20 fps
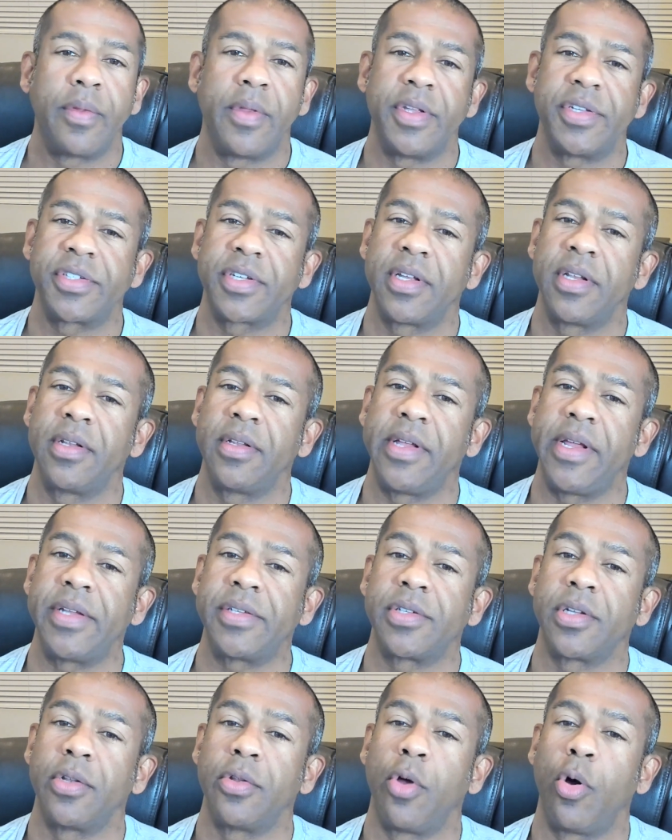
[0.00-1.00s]
This can lead
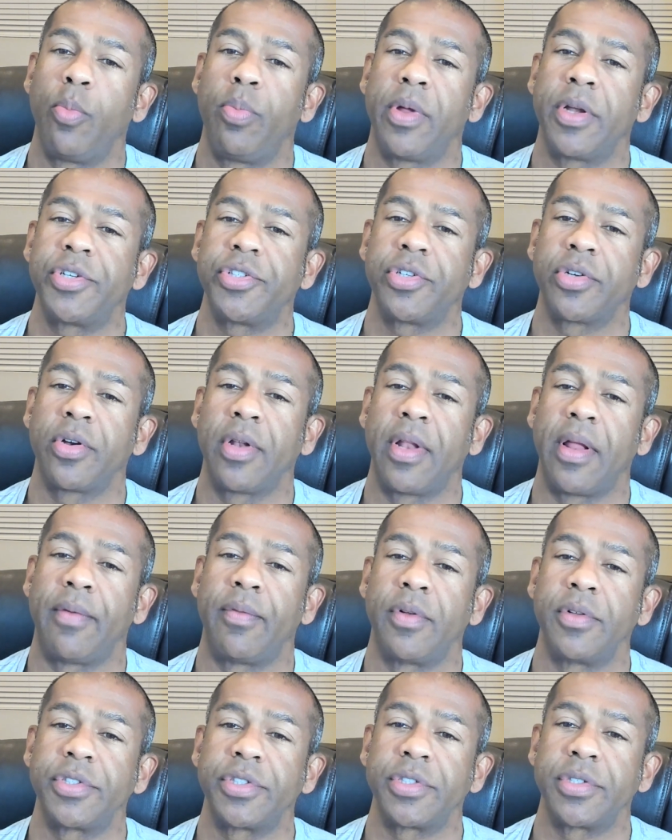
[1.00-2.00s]
to low blood sugar
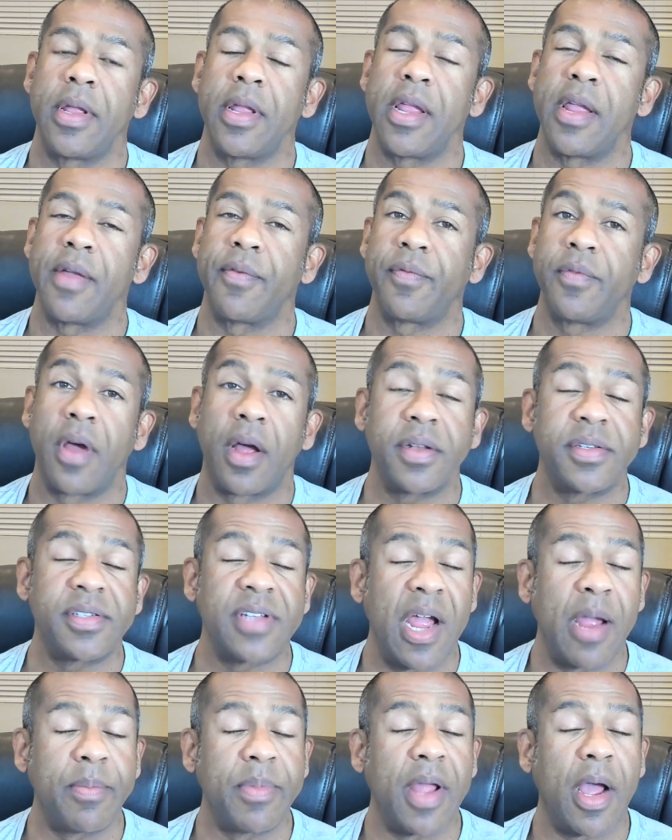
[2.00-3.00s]
levels if not
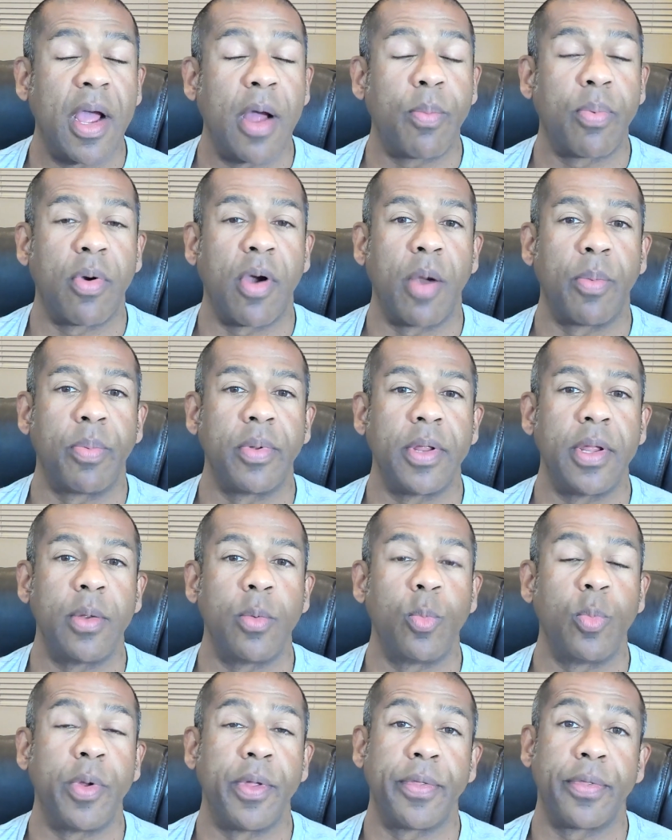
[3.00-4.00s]
timed out properly
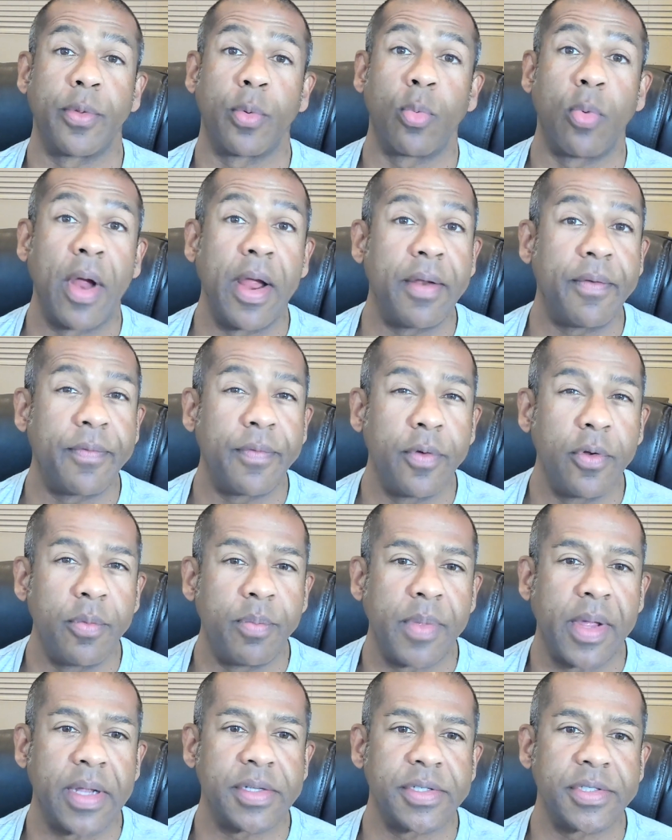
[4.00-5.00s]
with the right food
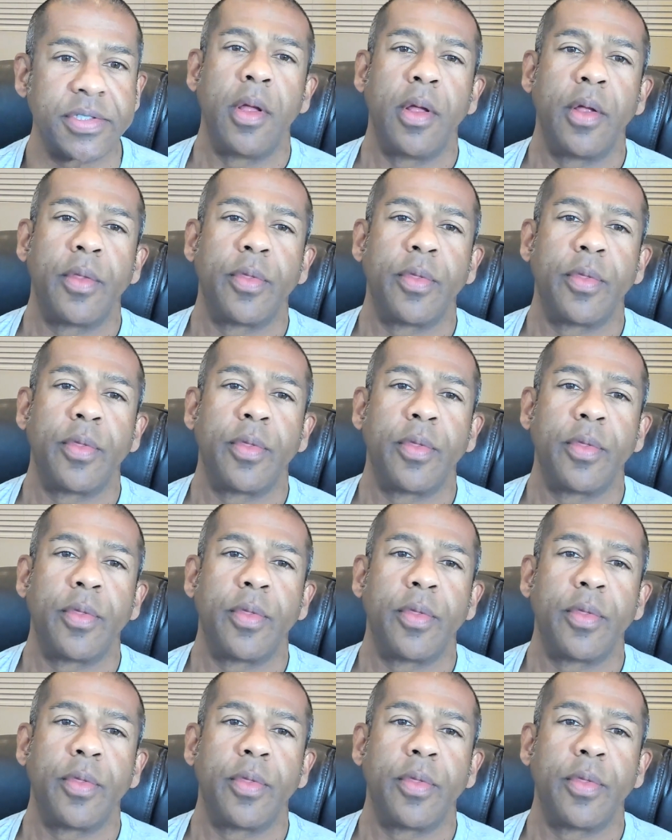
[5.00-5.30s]
mix.